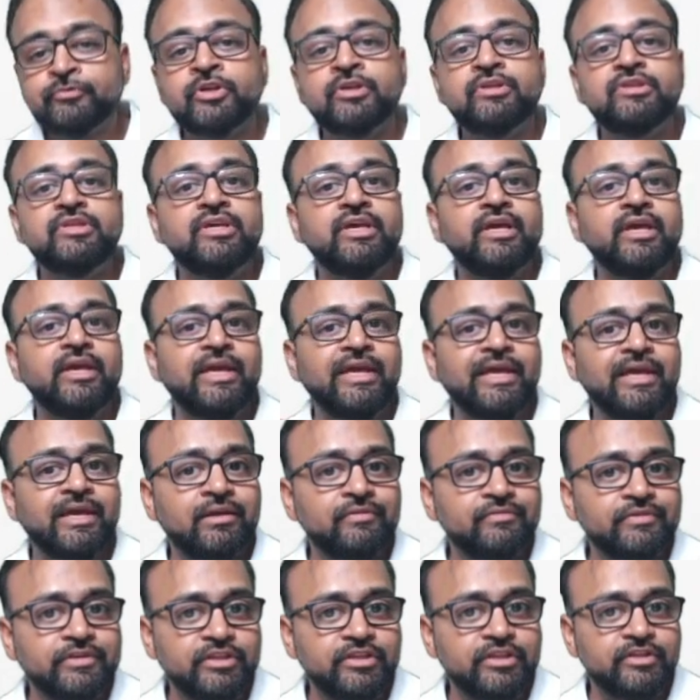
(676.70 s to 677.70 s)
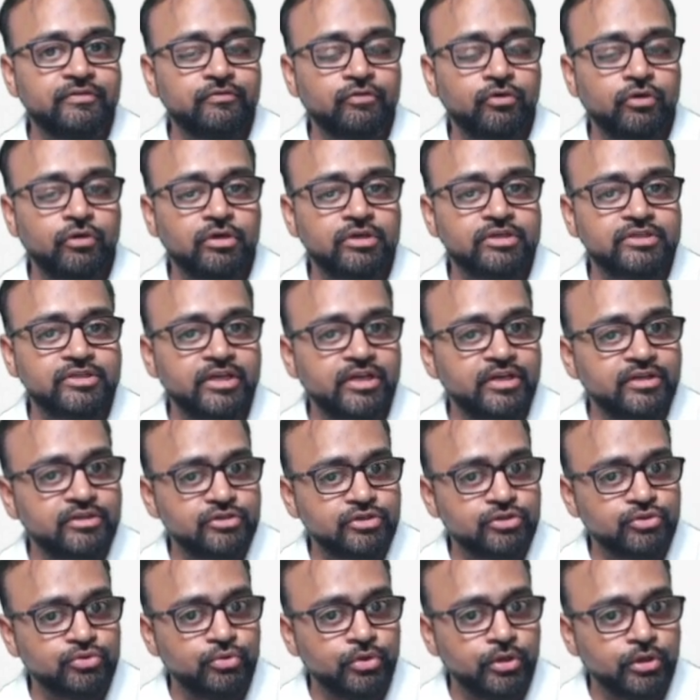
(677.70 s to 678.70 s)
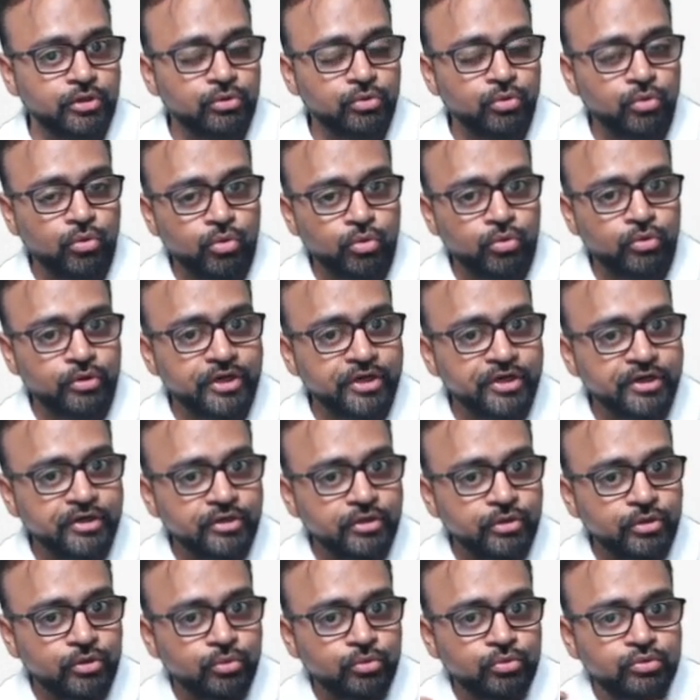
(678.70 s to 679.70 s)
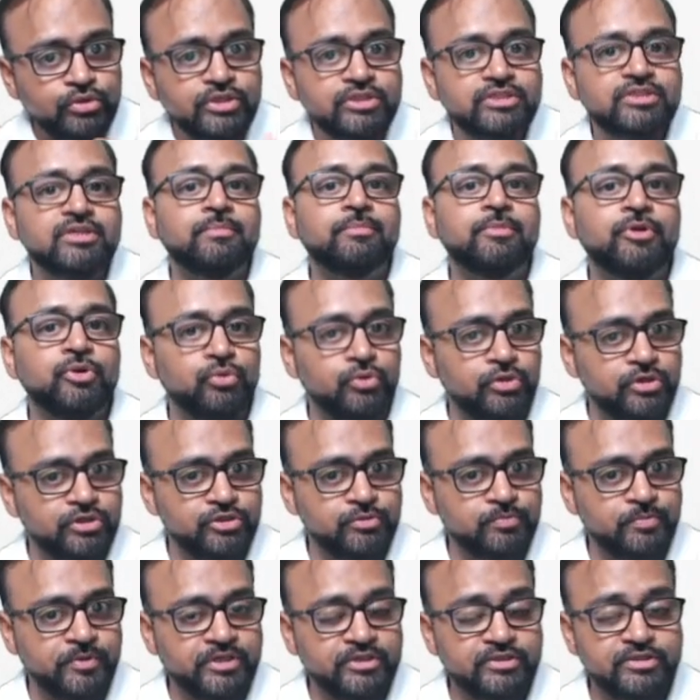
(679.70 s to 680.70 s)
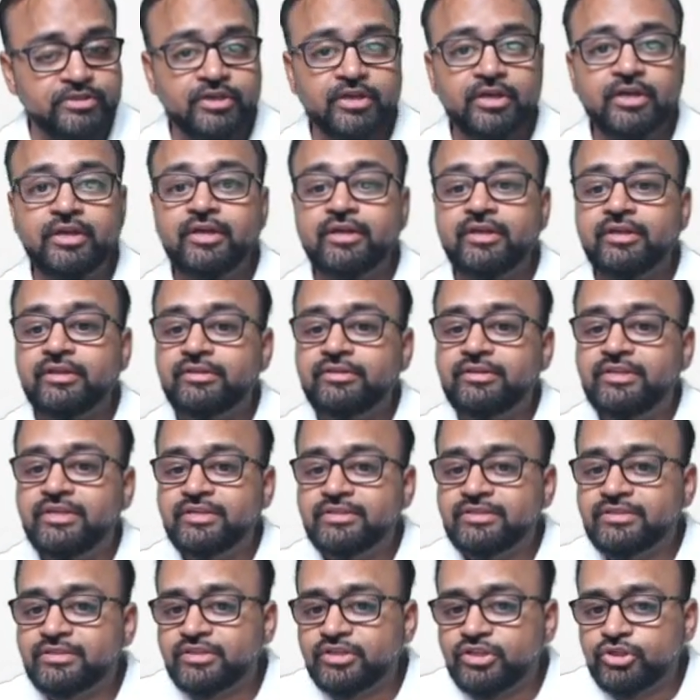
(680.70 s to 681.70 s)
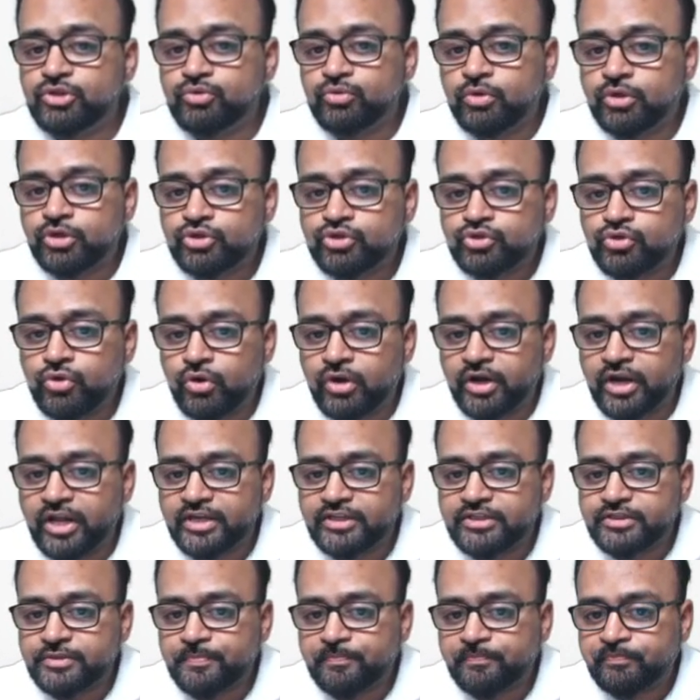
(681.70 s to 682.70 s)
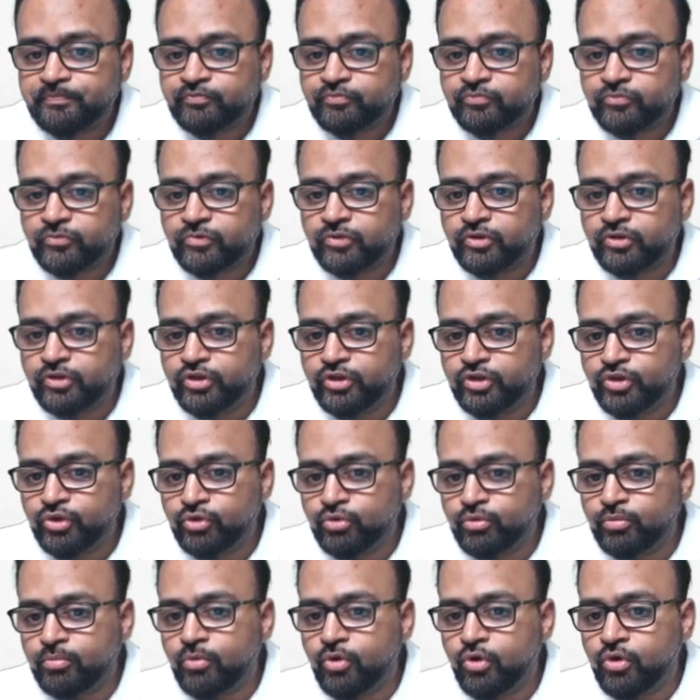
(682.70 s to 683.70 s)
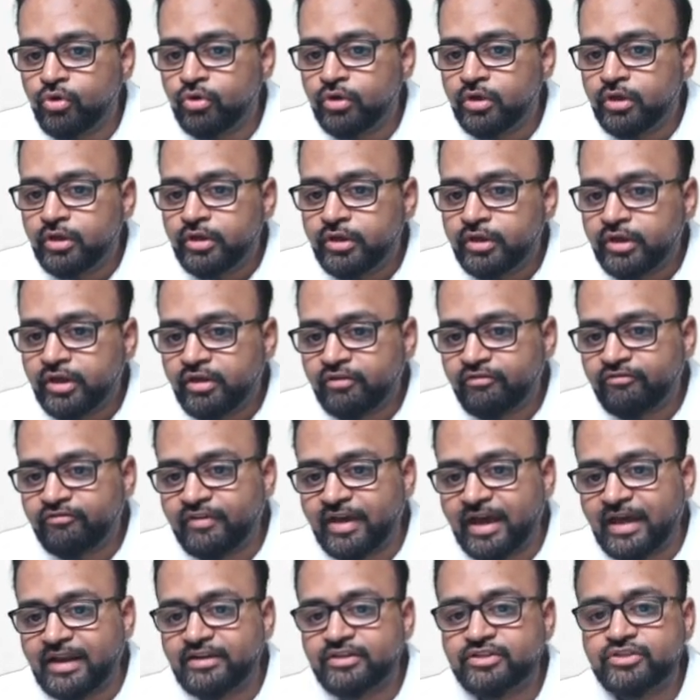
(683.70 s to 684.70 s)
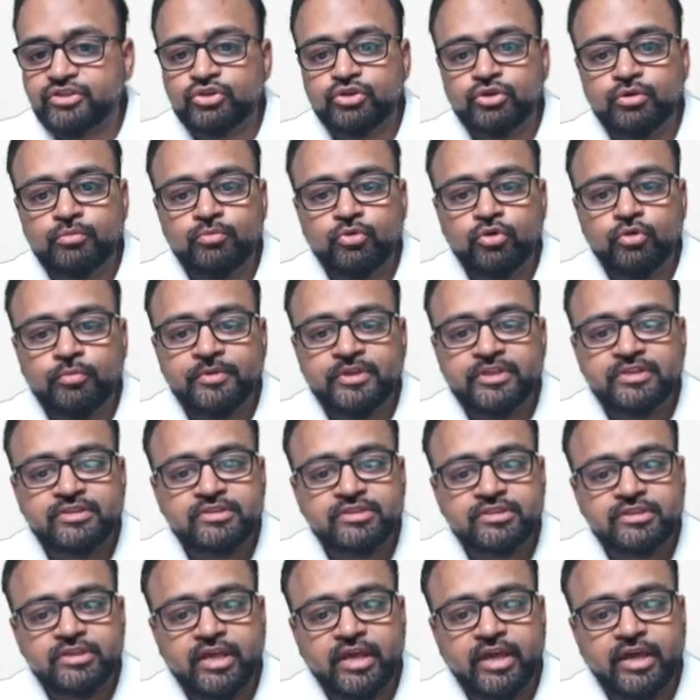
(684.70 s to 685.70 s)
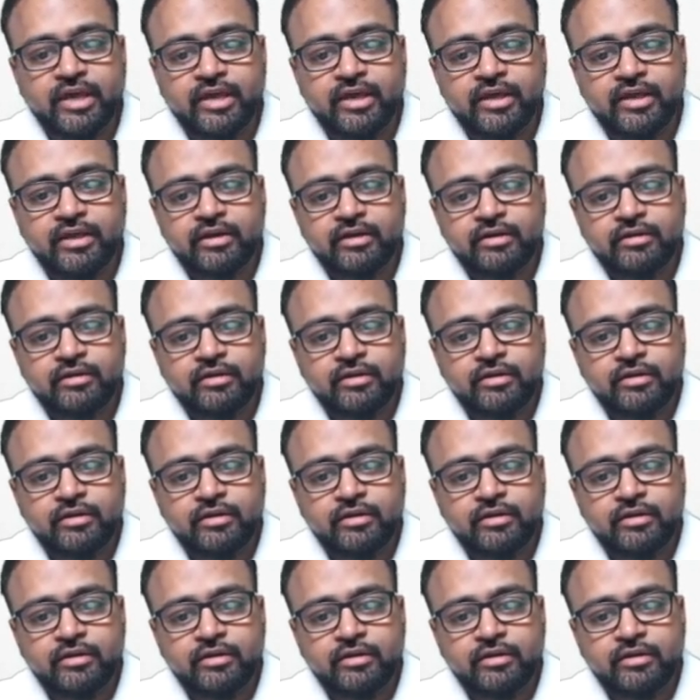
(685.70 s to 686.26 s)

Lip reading: The air within the frontal sinus is going to go into the subdural space. This is what is called as pneumocephalus. Pneumo means air.